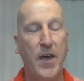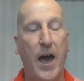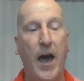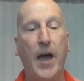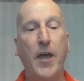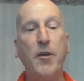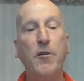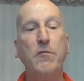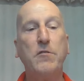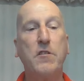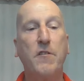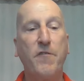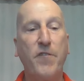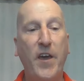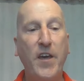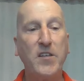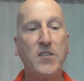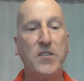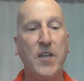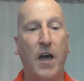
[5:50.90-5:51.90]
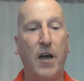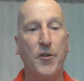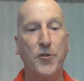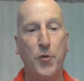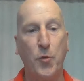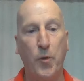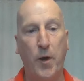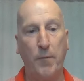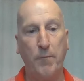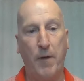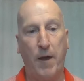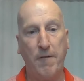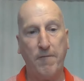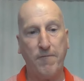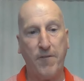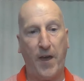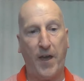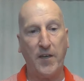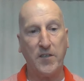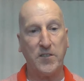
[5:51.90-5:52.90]
I use the face towel to wet my
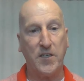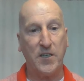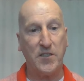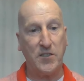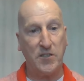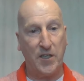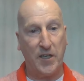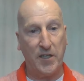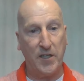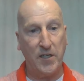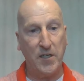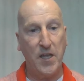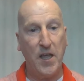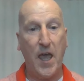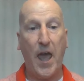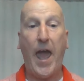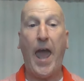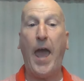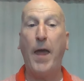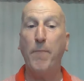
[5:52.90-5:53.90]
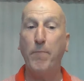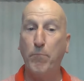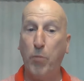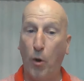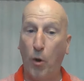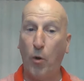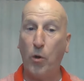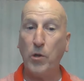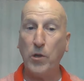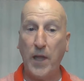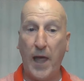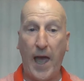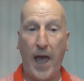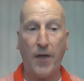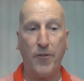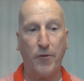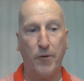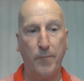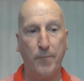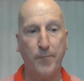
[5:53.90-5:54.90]
face as needed and bowl
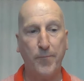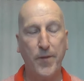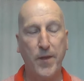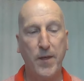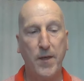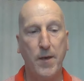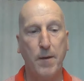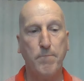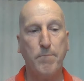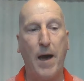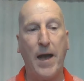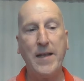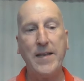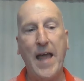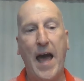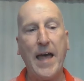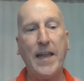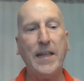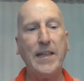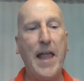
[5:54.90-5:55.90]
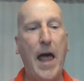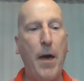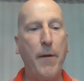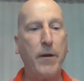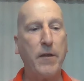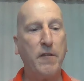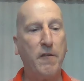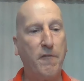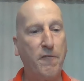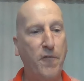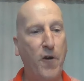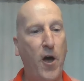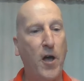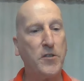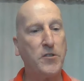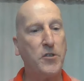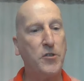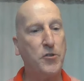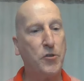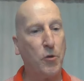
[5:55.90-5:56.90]
lather. By not allowing the
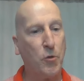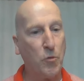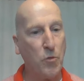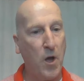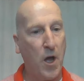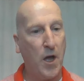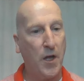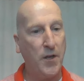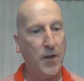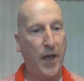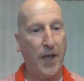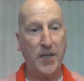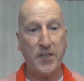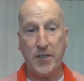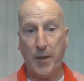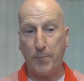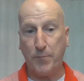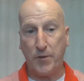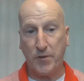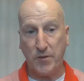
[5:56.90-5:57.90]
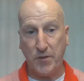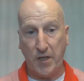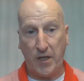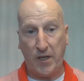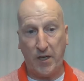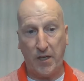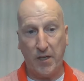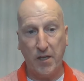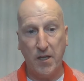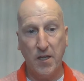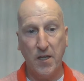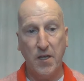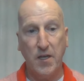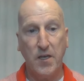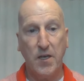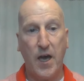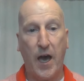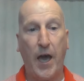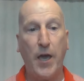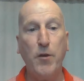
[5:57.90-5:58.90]
faucet to run except as needed,
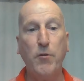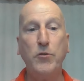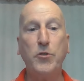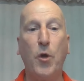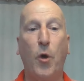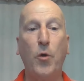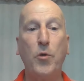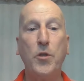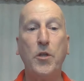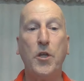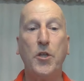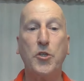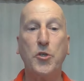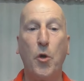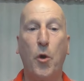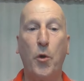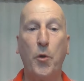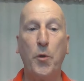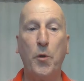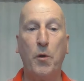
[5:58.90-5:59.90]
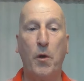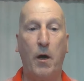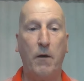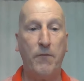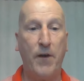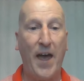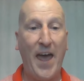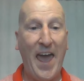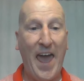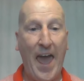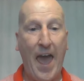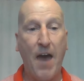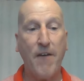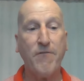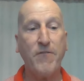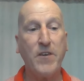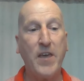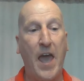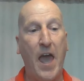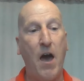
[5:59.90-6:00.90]
I use only a total of a
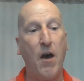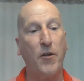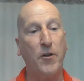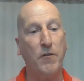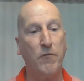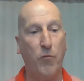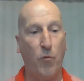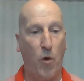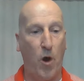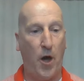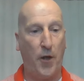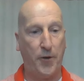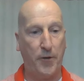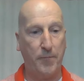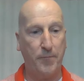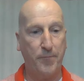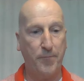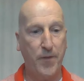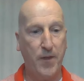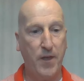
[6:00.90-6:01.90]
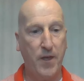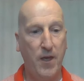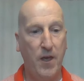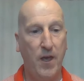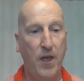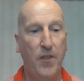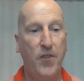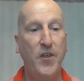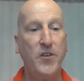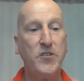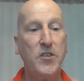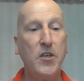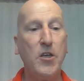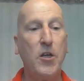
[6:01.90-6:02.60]
½ gallon of water. This